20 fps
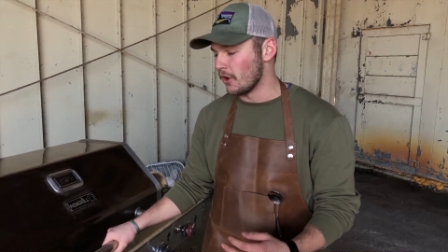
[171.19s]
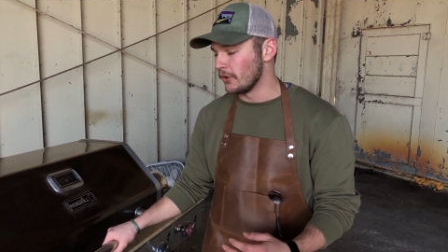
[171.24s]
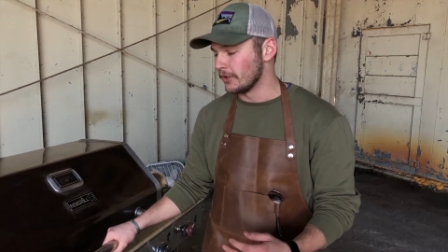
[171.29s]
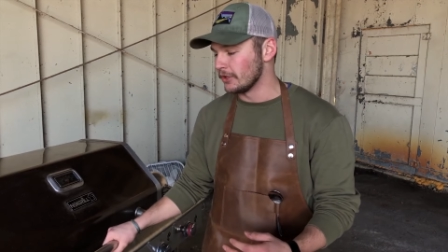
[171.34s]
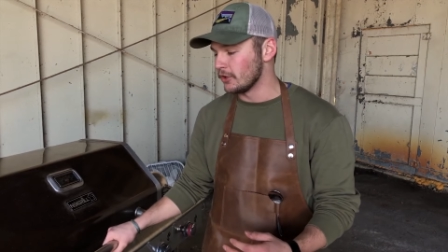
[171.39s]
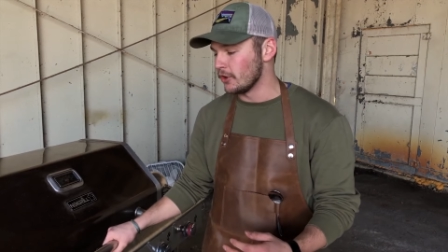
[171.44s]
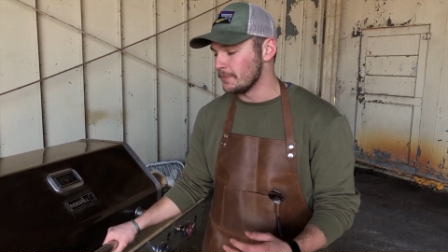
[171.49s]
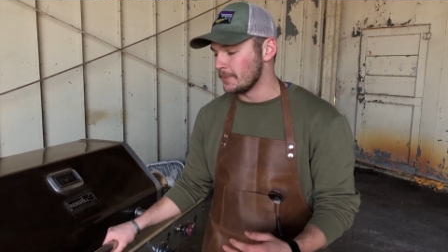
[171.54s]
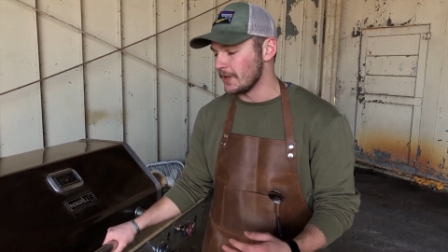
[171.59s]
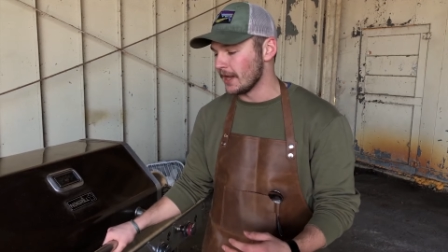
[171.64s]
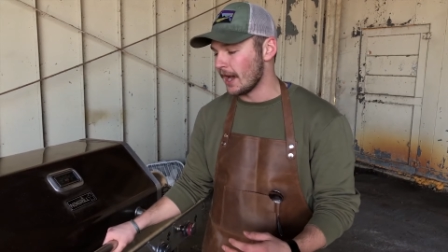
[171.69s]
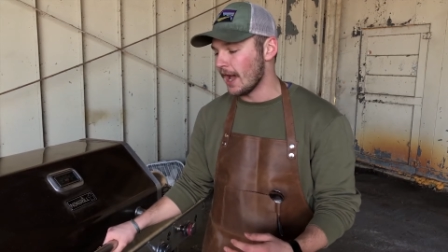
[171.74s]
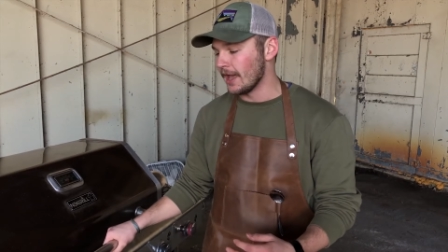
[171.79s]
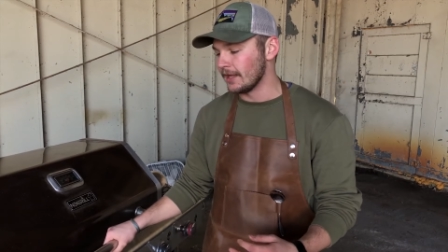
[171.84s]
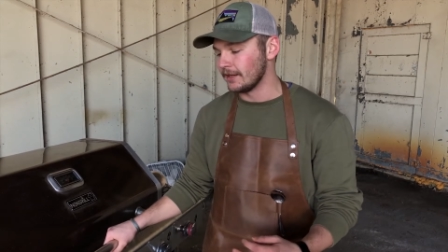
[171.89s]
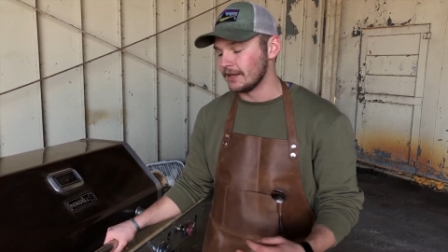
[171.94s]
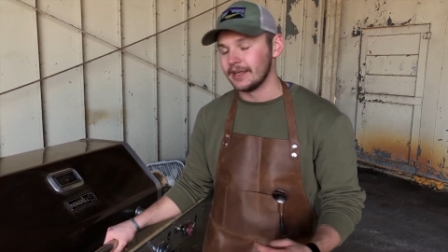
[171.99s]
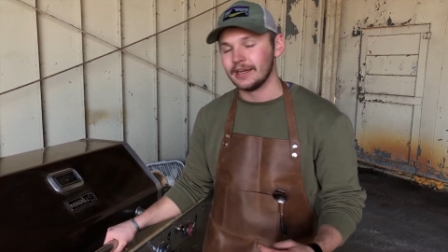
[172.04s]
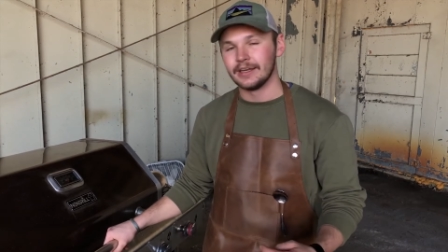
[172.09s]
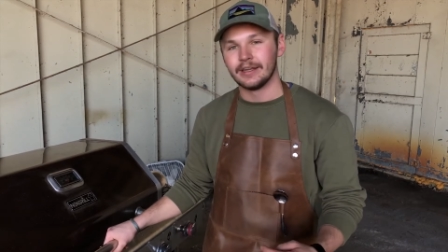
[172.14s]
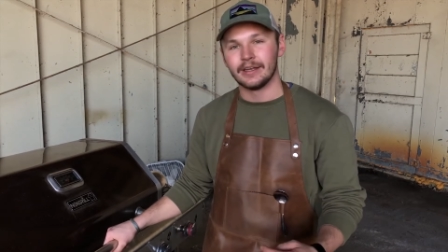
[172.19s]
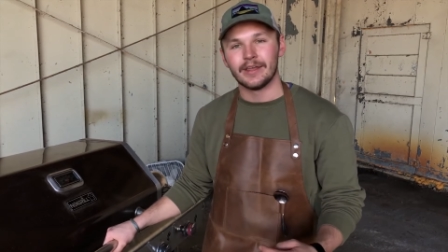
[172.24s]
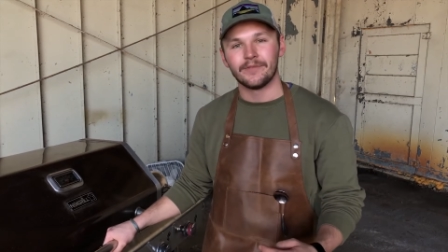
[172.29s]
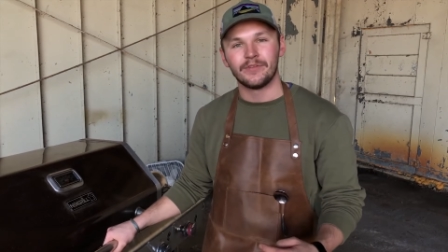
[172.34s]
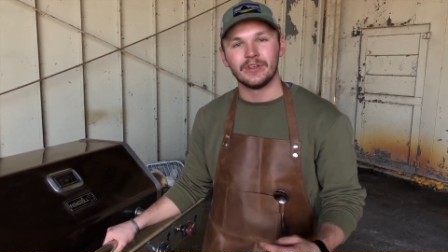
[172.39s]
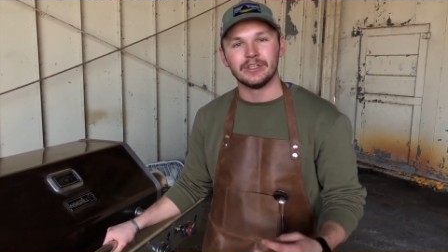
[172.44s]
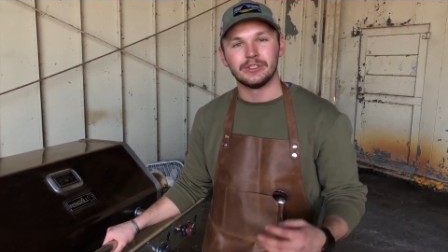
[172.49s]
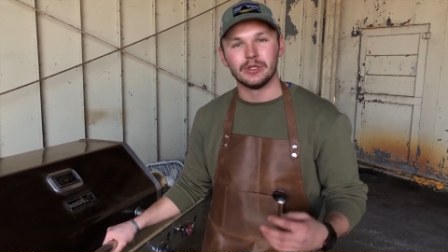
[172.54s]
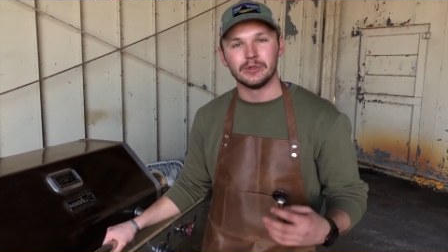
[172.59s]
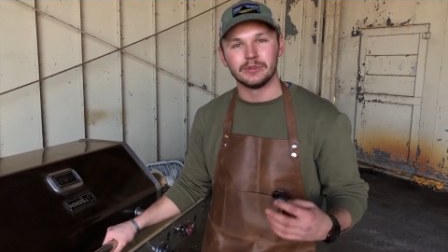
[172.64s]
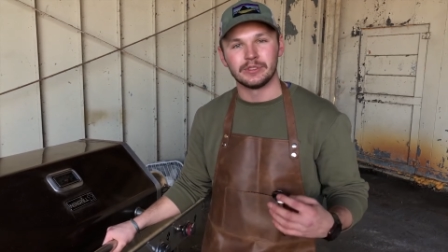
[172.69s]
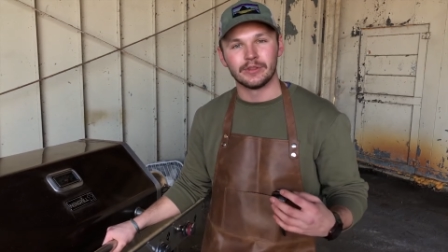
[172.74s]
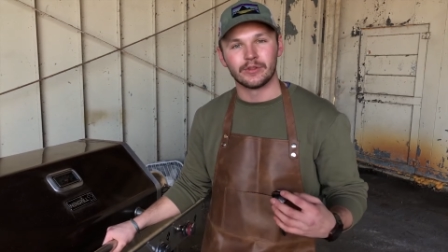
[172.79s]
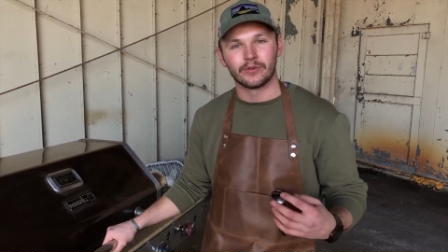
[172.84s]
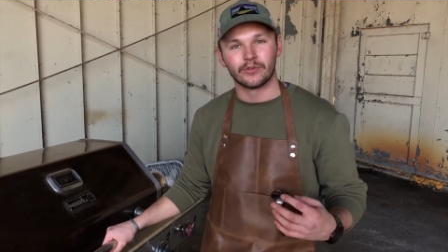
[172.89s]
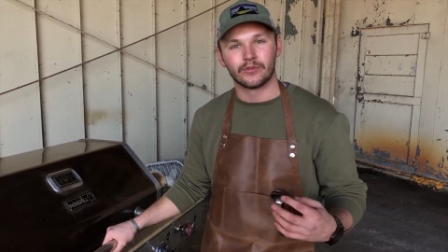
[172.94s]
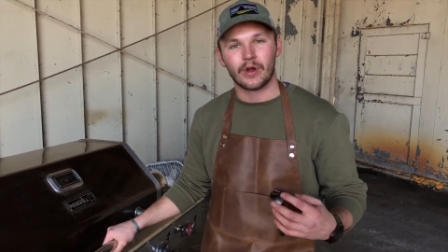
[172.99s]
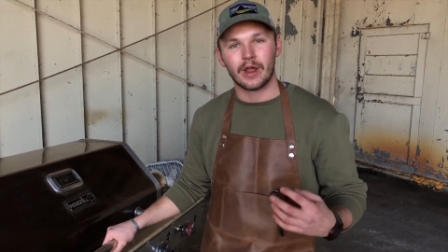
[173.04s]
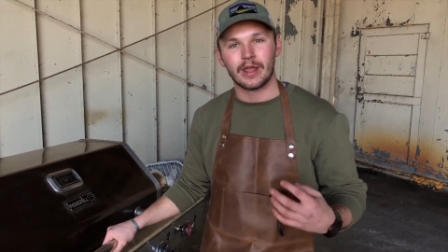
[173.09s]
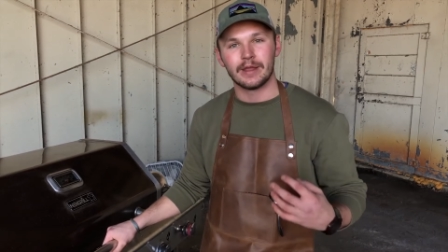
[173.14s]
only going to be highlighted if he's using
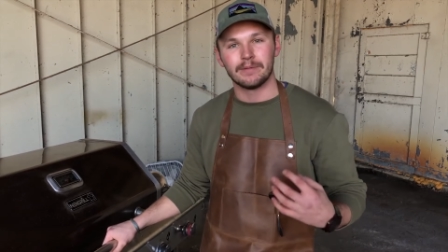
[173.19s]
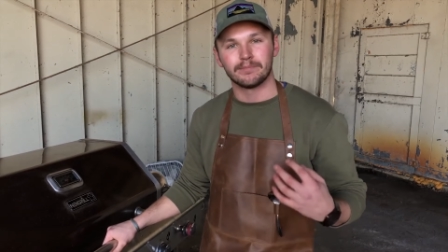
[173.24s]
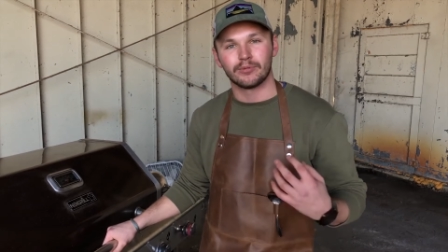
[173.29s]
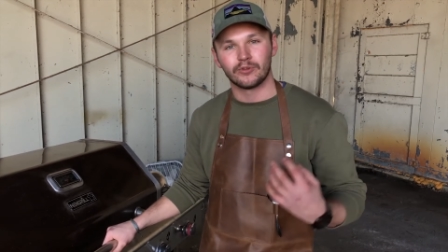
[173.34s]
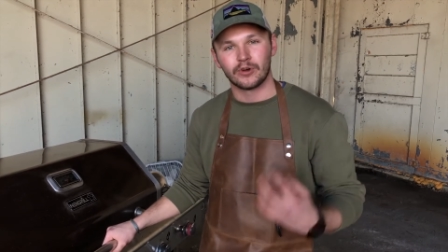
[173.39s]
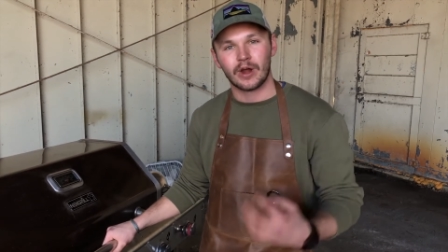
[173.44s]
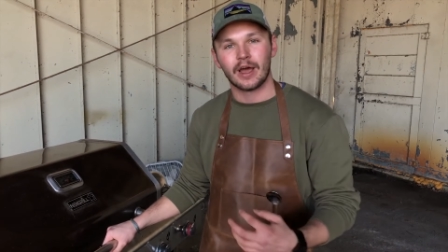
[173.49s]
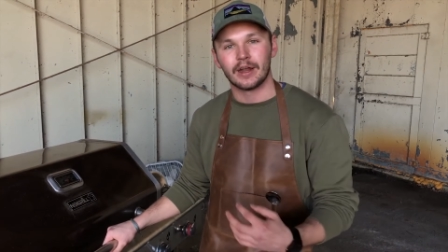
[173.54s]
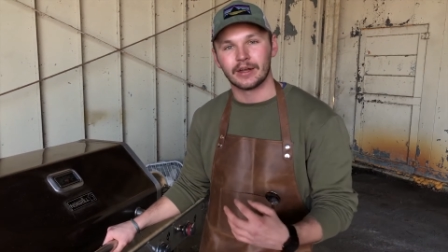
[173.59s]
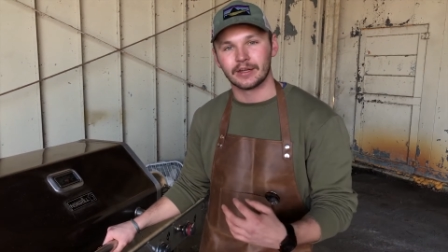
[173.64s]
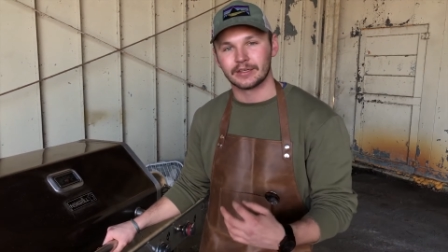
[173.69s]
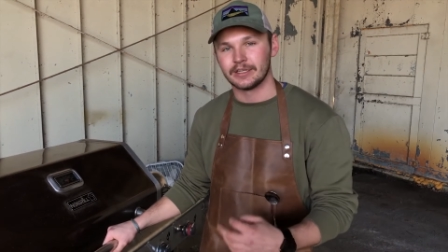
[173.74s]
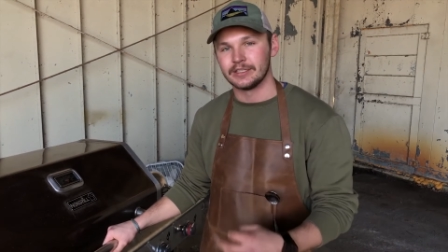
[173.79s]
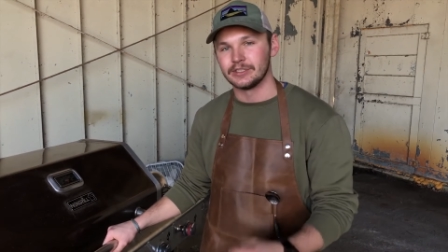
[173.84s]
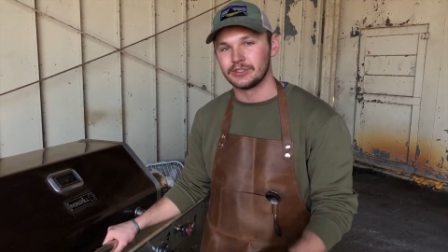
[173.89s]
the right product.